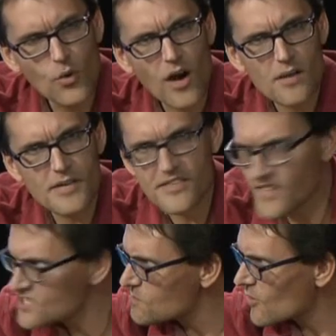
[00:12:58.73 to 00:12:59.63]
You want to be
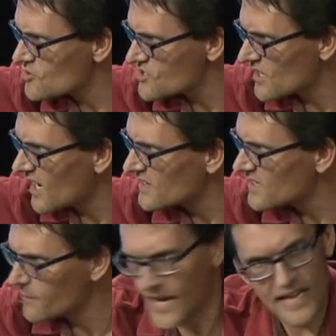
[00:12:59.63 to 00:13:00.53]
this person
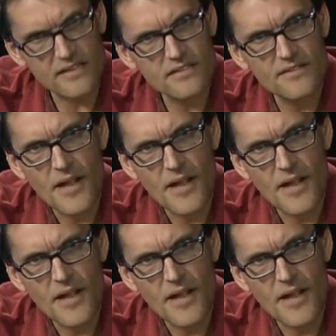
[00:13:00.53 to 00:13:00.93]
on the debate.